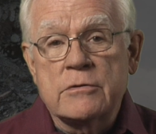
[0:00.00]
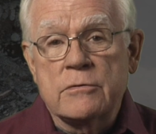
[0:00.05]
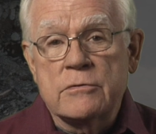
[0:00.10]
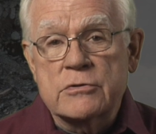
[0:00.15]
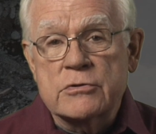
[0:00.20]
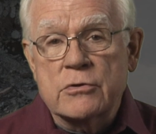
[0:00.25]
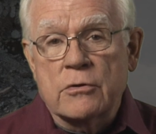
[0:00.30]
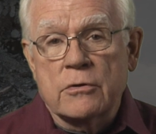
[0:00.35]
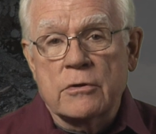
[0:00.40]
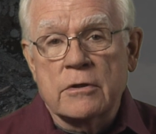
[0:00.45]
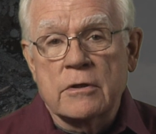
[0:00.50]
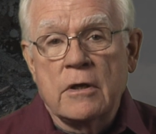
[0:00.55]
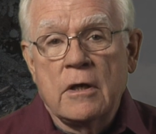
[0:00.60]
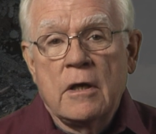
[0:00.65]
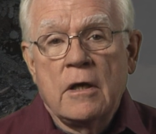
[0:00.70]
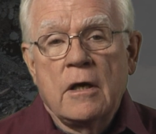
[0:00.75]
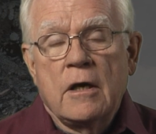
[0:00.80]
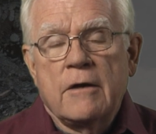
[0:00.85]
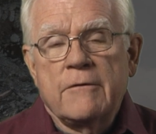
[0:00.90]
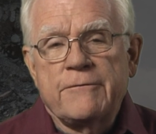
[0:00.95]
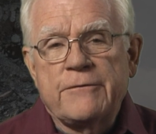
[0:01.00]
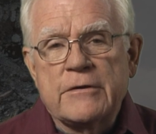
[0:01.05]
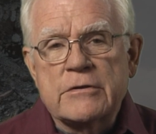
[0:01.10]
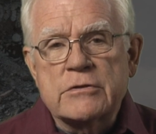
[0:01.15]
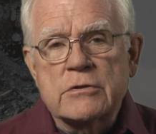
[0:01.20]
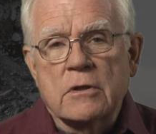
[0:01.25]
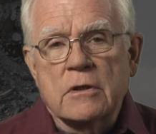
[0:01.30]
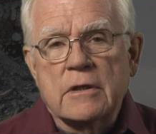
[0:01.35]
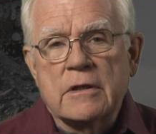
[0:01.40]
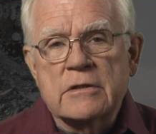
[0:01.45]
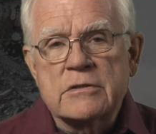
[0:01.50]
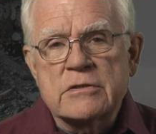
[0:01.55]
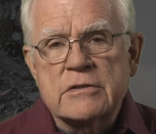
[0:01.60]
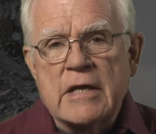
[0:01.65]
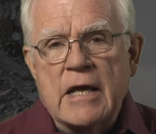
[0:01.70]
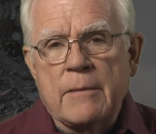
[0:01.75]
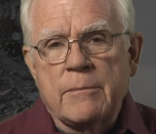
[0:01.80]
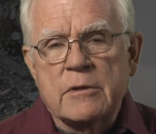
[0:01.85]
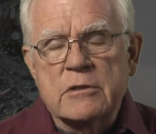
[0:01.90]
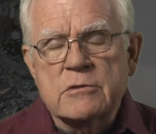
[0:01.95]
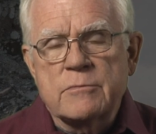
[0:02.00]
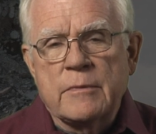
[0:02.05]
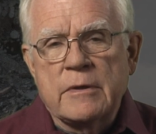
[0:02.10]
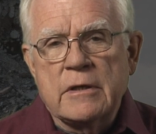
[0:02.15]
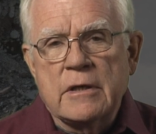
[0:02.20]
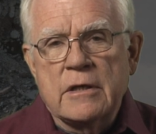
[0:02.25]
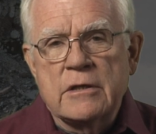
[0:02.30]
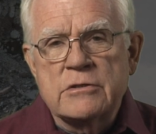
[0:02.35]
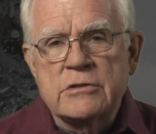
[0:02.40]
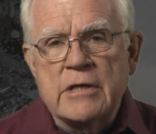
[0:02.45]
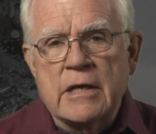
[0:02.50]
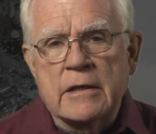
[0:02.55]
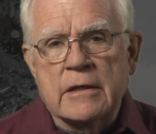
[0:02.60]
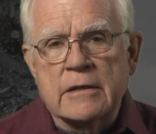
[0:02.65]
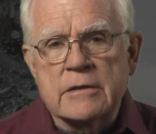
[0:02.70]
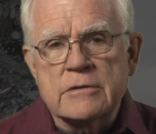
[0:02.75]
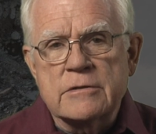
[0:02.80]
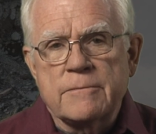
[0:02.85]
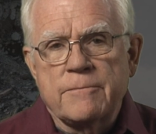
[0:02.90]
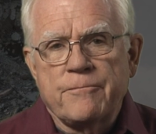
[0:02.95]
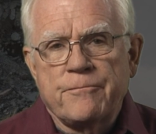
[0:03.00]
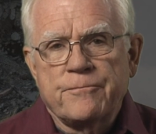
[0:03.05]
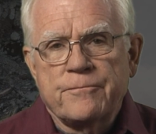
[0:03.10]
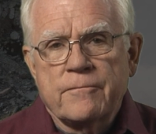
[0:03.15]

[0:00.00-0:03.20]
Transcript: to certain official establishment agendas.